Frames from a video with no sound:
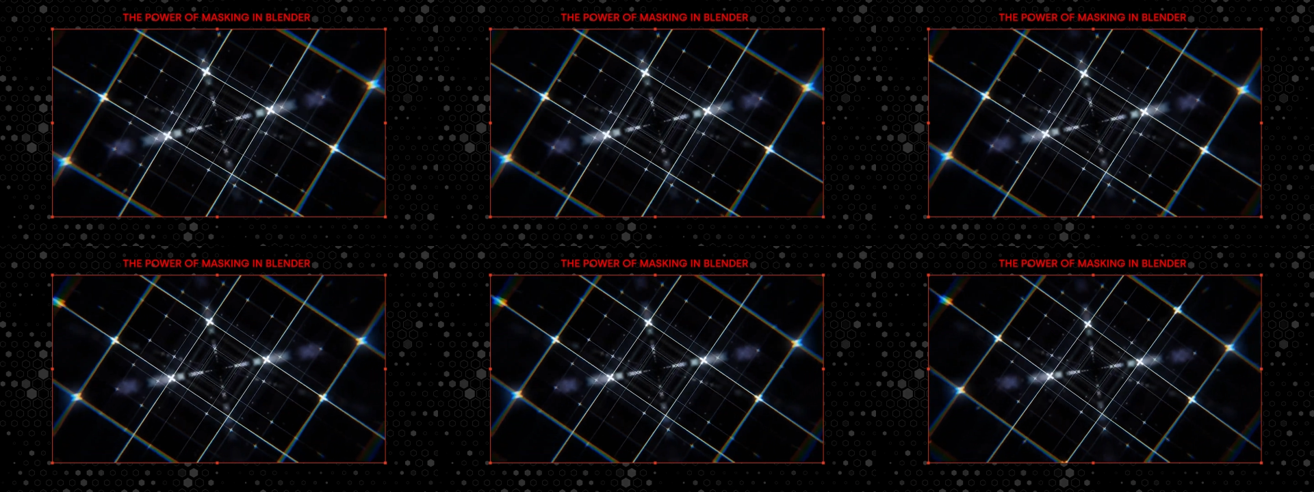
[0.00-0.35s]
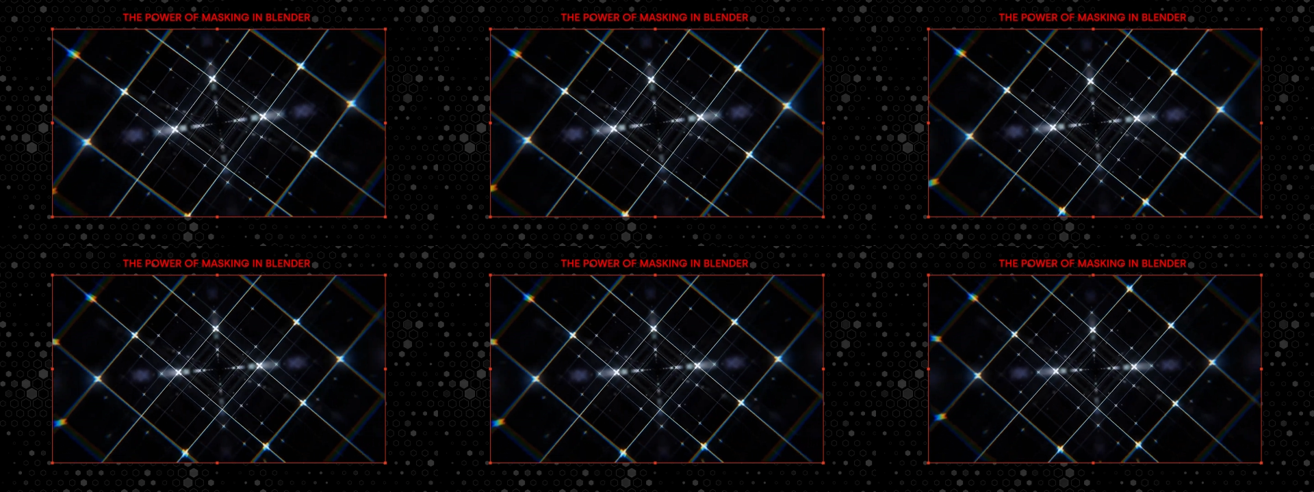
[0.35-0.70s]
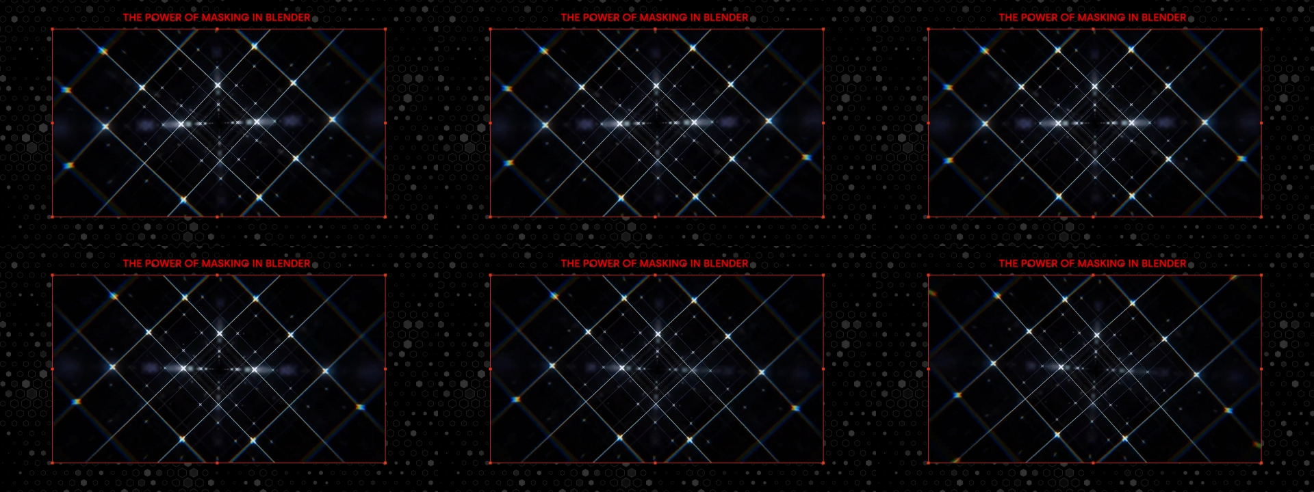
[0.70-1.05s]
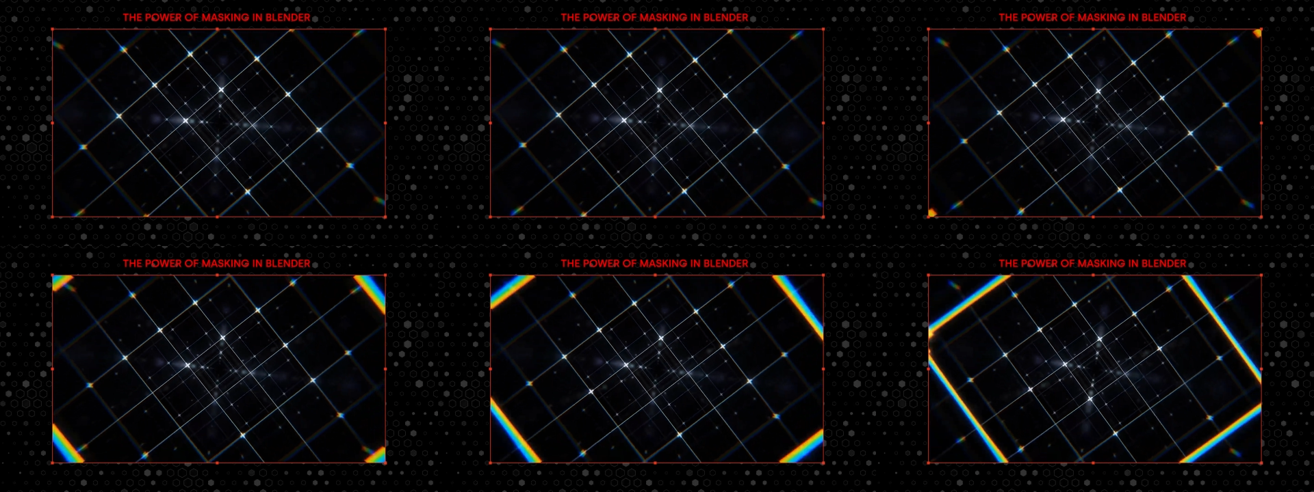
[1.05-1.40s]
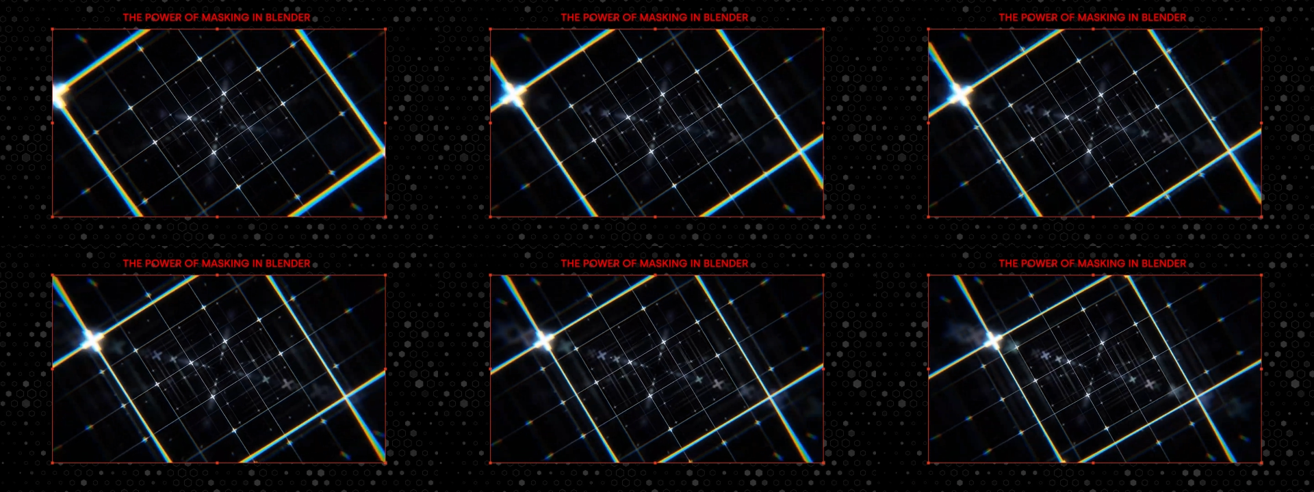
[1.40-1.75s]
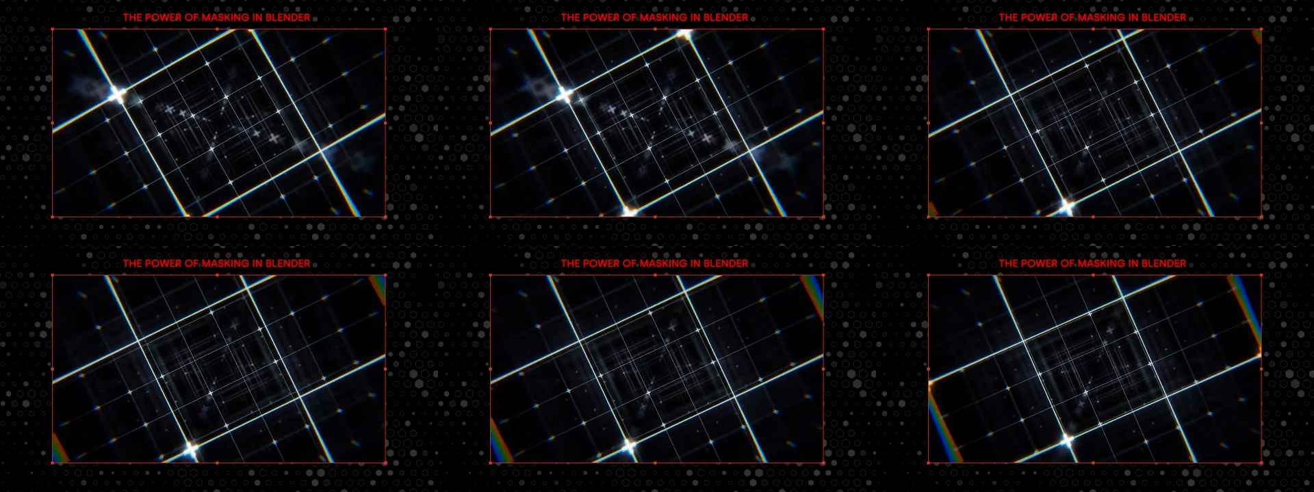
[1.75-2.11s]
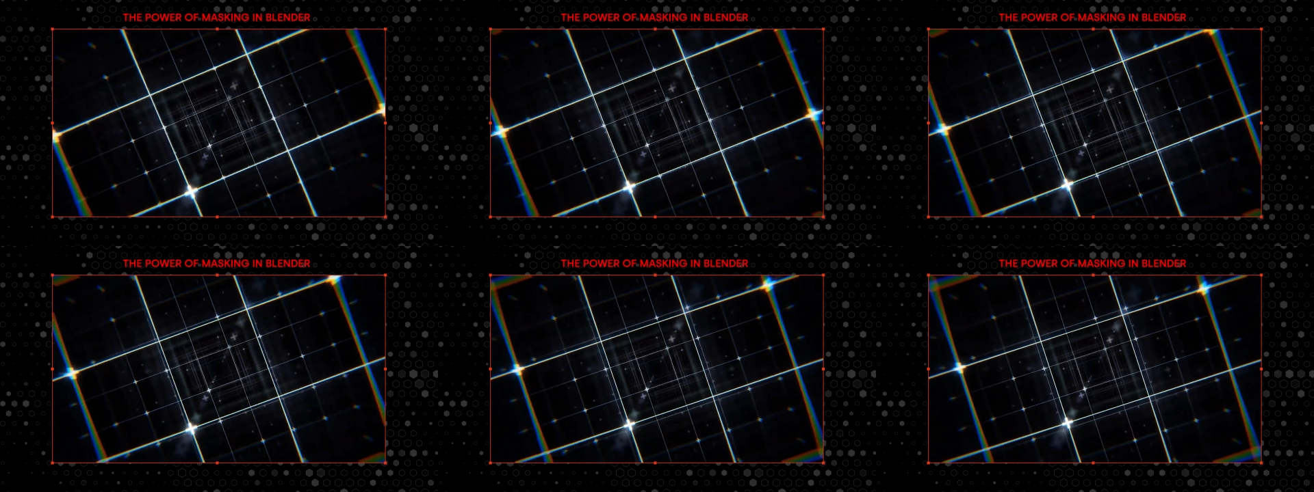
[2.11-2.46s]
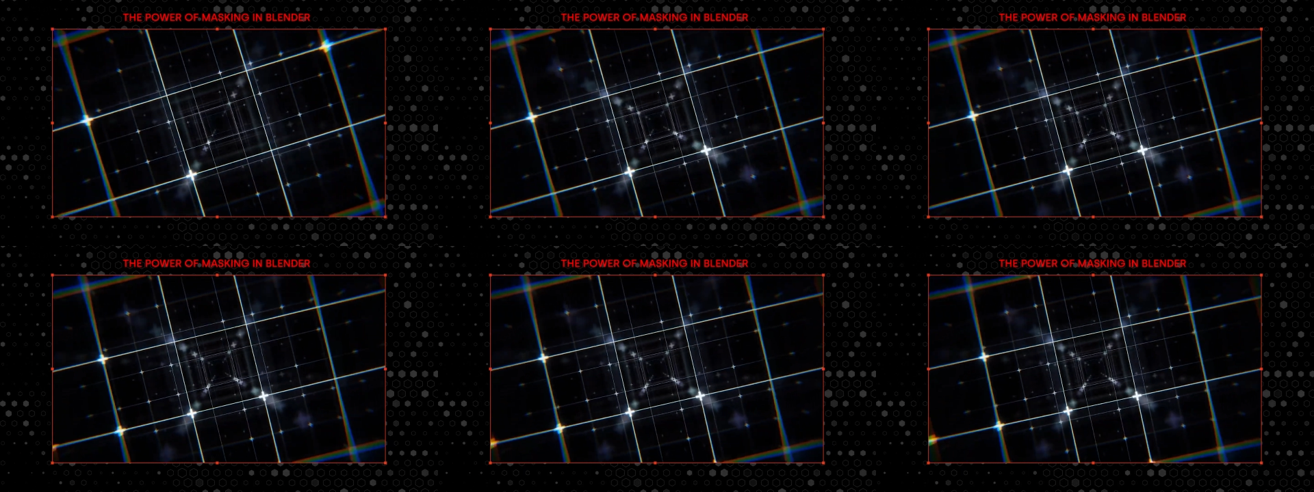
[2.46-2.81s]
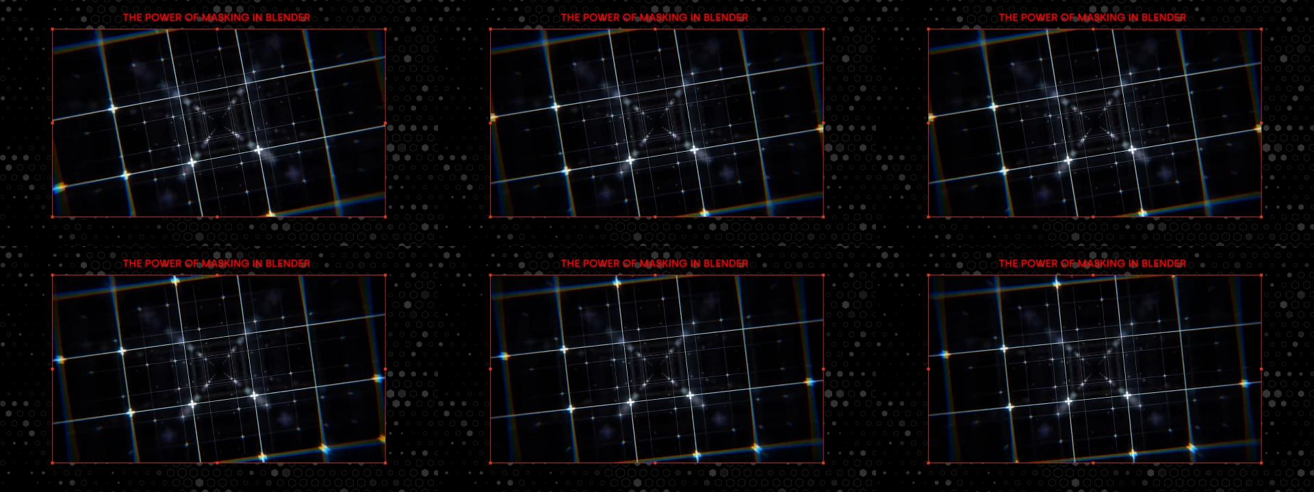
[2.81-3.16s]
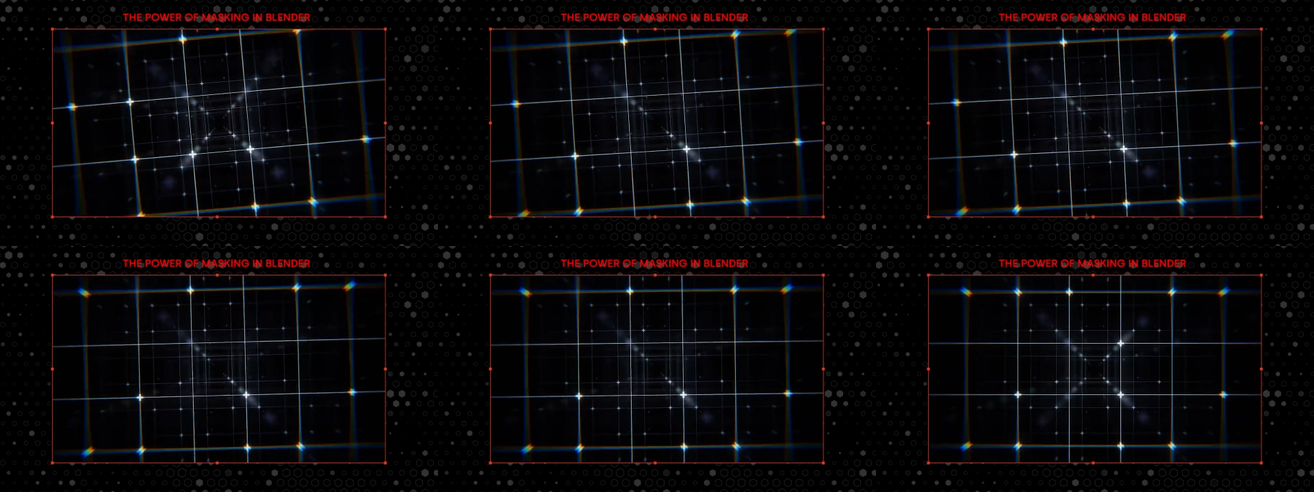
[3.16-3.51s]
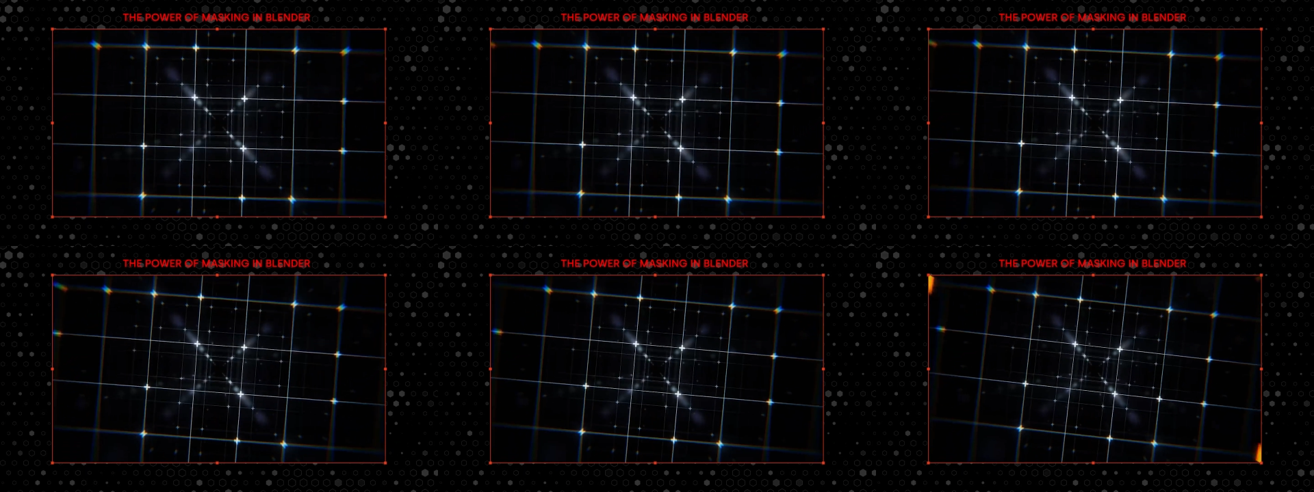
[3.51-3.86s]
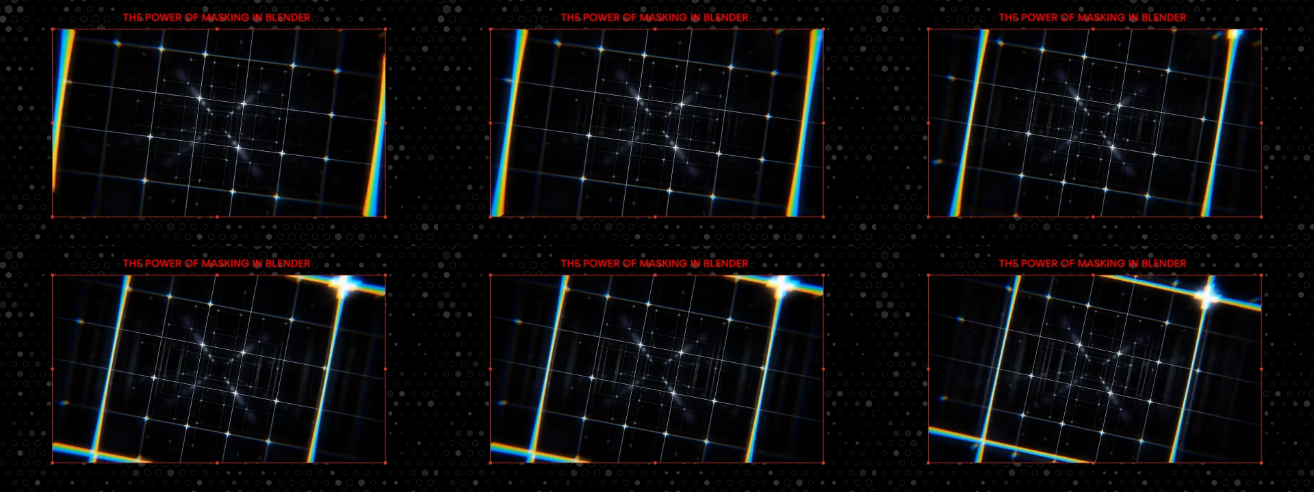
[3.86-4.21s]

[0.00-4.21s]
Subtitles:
[unreadable: no face in view]